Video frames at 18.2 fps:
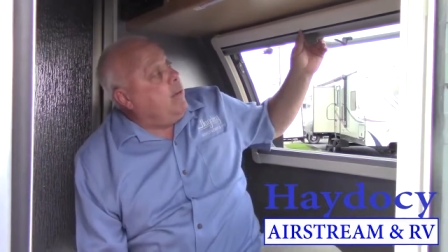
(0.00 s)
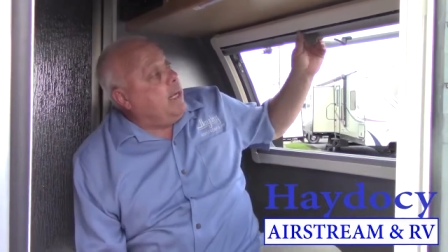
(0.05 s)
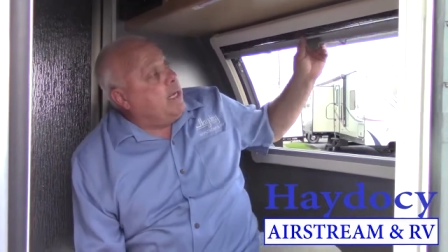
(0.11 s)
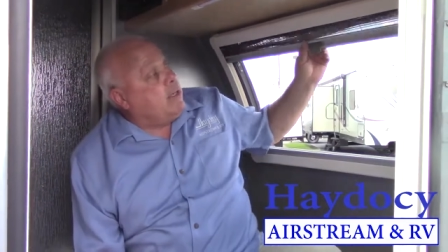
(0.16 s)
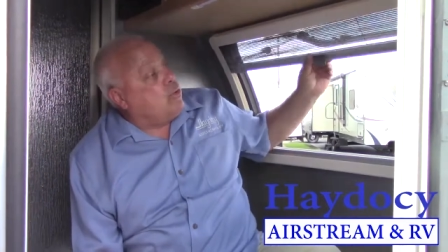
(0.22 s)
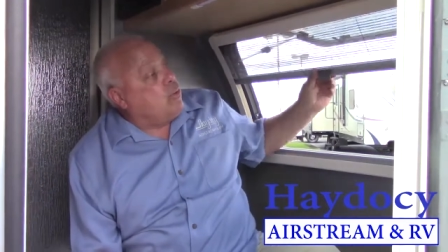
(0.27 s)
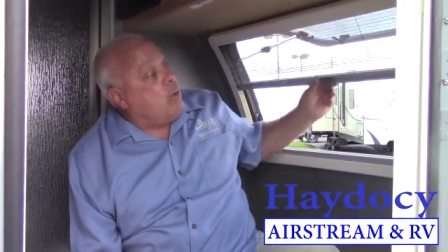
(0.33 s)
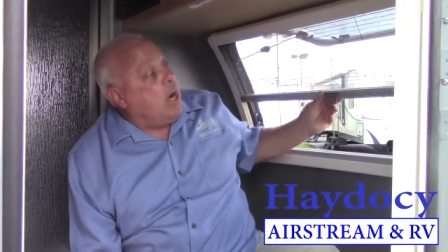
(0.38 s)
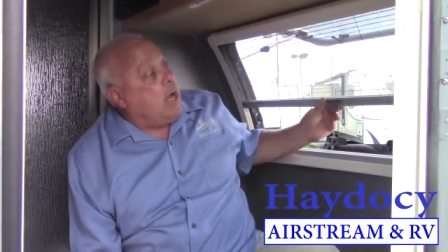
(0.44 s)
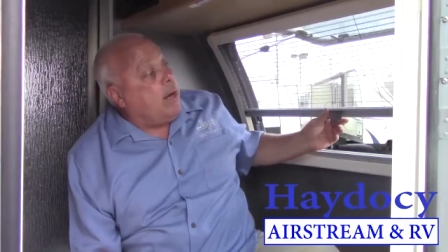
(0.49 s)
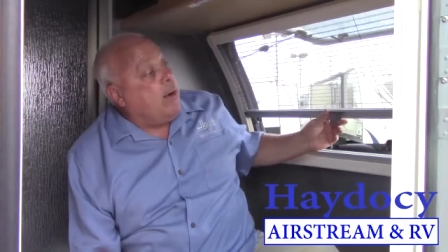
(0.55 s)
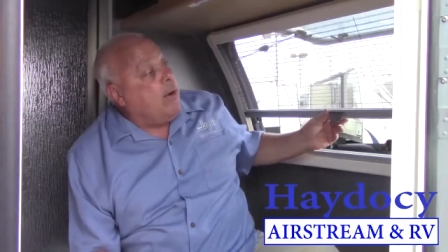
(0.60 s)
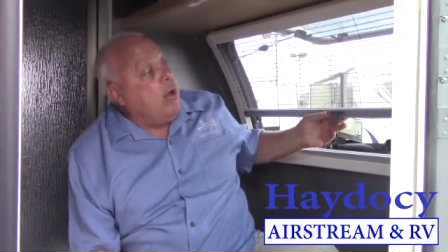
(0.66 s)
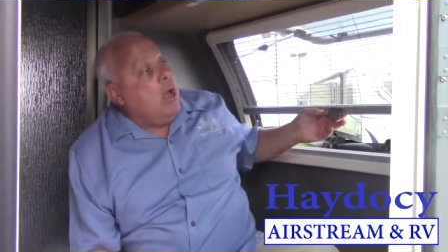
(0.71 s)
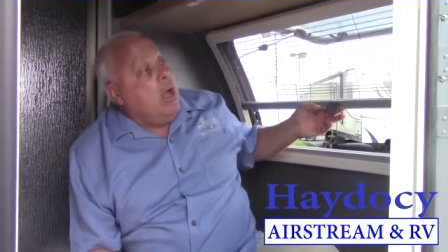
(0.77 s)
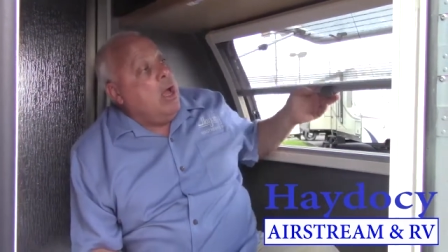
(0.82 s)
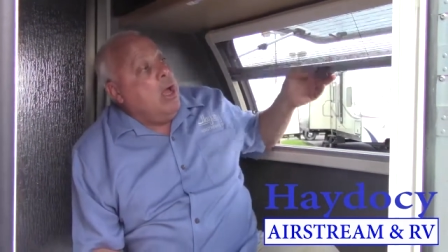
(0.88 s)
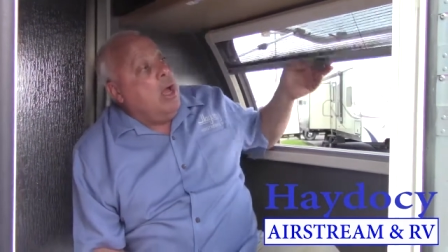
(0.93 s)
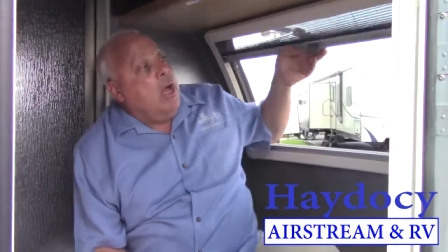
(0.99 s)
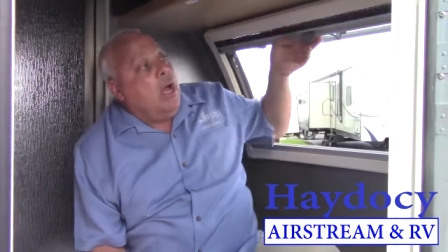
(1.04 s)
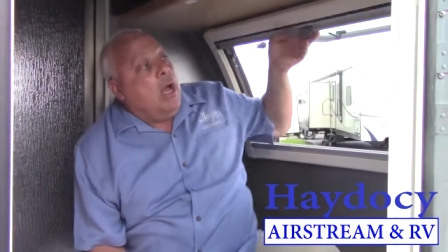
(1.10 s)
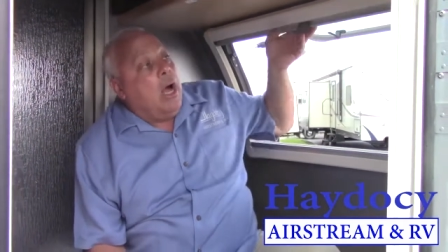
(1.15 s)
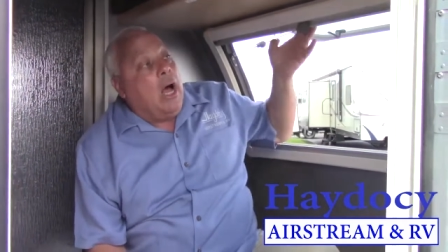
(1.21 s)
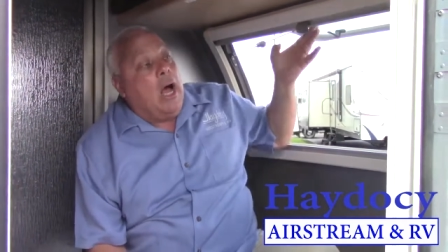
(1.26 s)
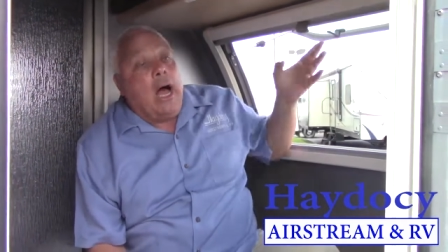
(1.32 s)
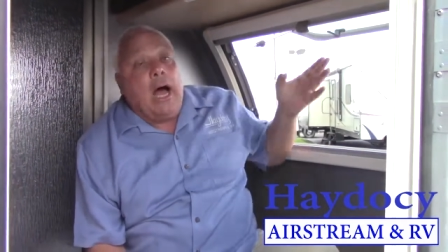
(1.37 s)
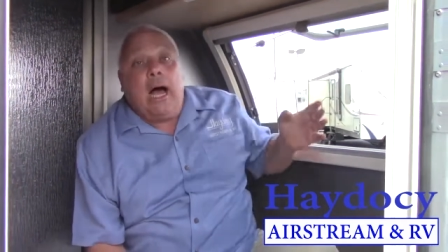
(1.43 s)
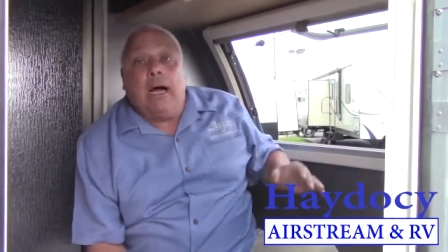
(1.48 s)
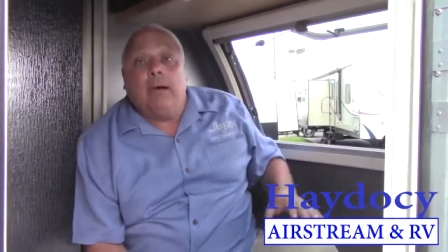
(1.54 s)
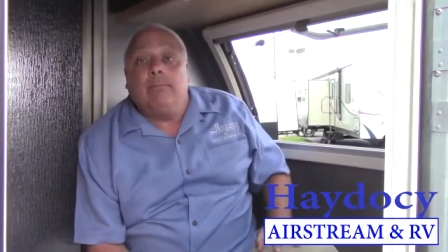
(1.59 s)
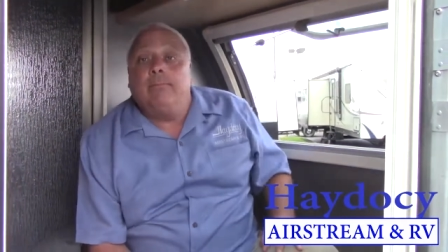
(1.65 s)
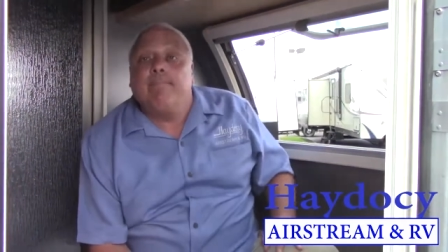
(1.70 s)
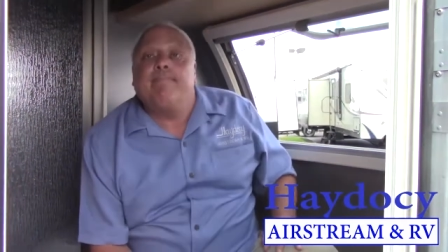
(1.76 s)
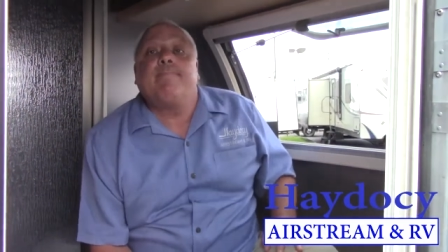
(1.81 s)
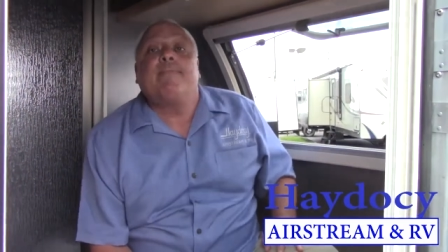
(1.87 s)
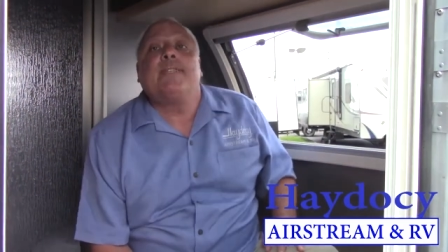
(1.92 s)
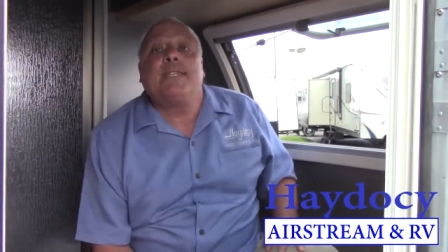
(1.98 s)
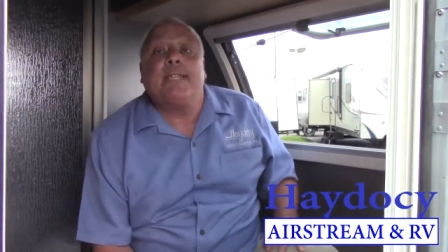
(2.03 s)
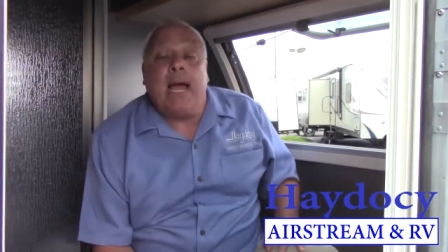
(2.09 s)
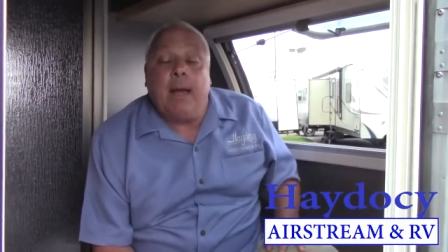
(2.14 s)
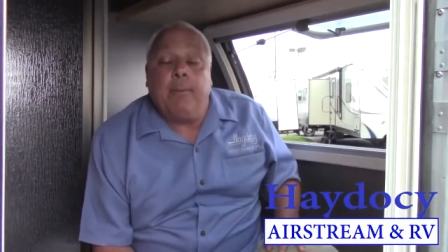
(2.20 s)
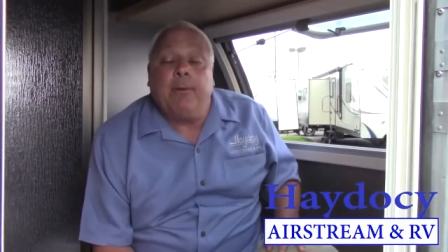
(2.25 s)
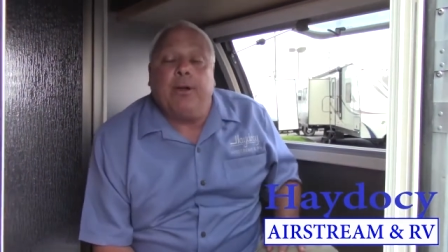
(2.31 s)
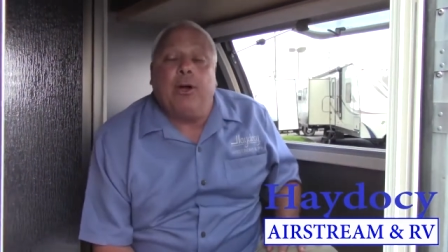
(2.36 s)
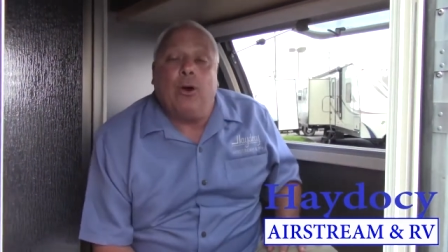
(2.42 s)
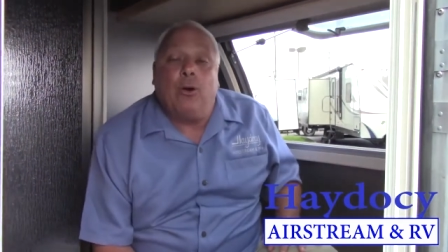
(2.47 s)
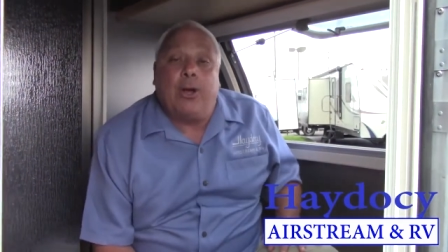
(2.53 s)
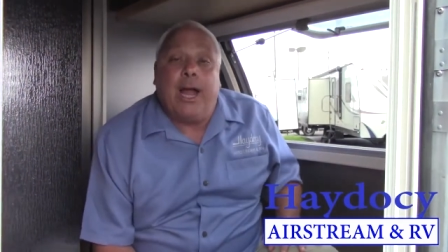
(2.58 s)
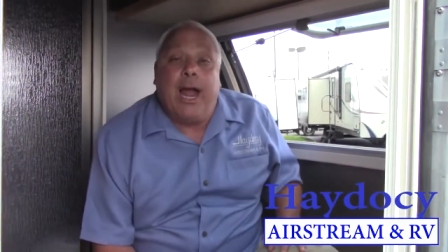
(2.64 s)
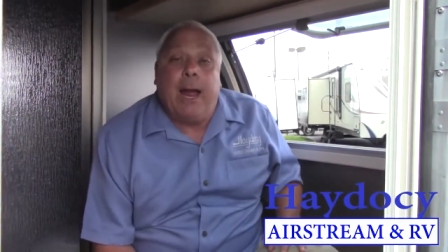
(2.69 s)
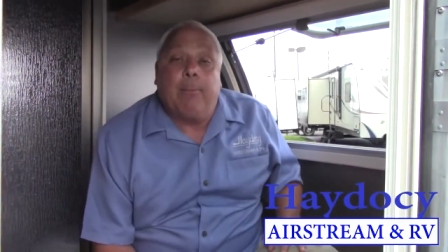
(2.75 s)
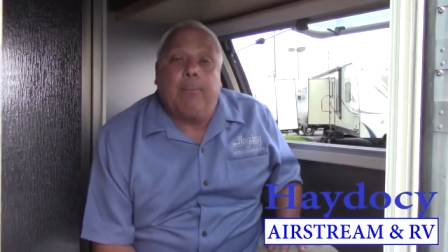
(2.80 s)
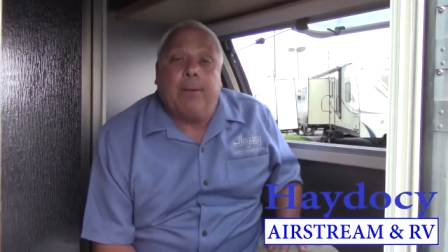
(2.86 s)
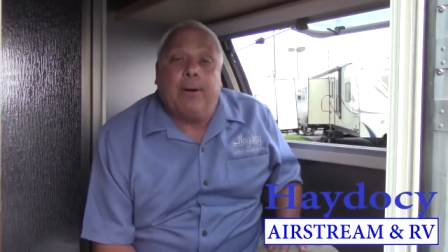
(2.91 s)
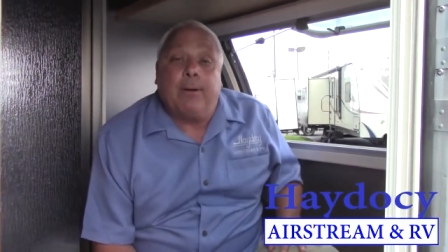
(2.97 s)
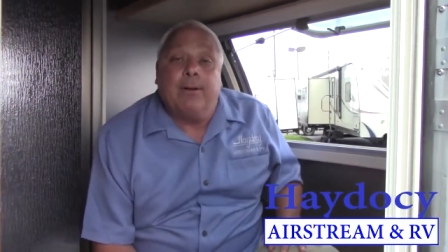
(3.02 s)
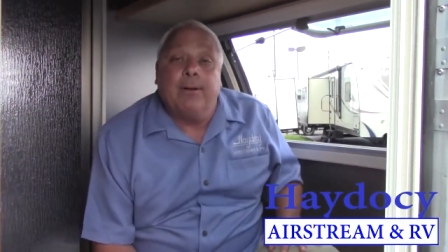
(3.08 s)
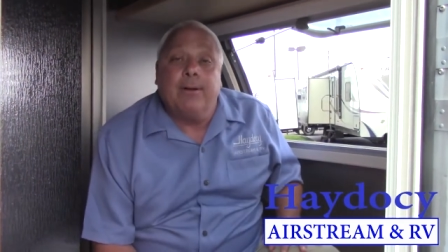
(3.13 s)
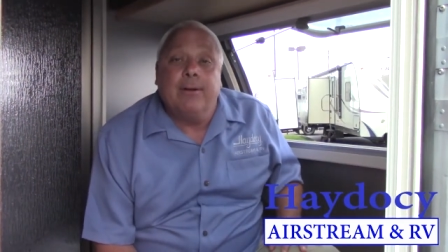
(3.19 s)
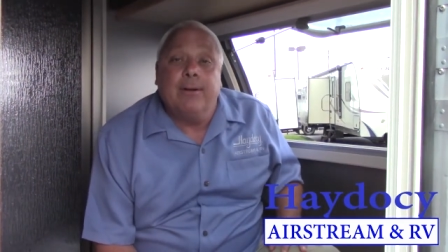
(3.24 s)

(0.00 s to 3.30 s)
guess what? Uh, it's time to go camping.